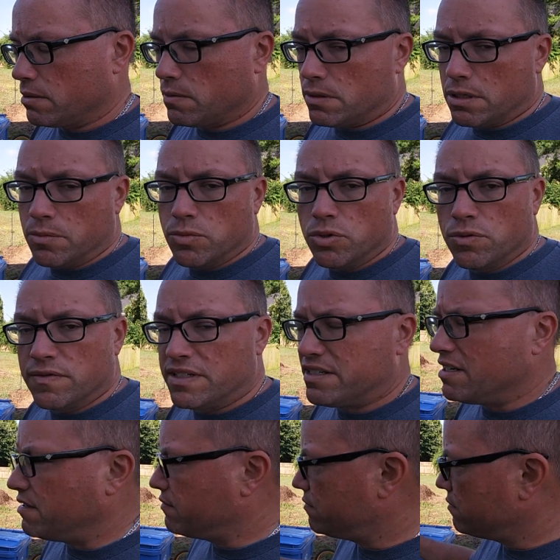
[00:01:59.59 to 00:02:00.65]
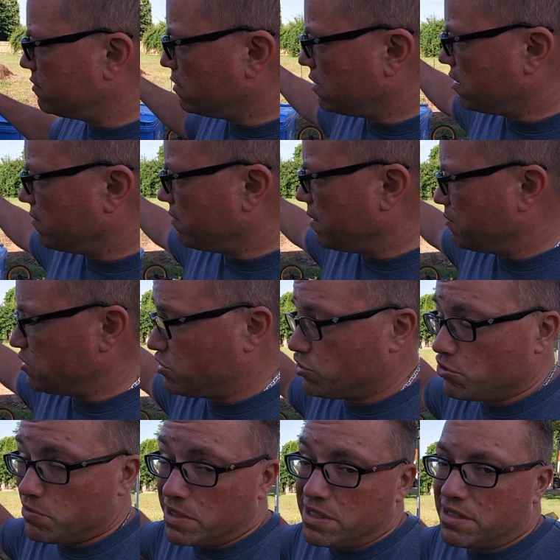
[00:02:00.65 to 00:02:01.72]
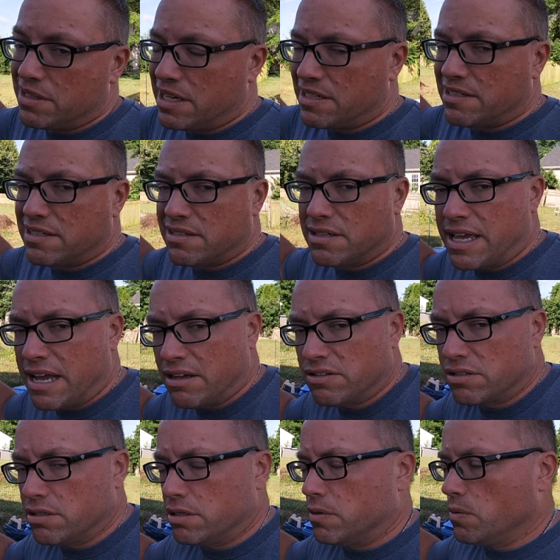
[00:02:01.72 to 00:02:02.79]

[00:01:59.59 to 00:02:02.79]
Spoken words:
when you move and stuff. I'm assuming that's how it's going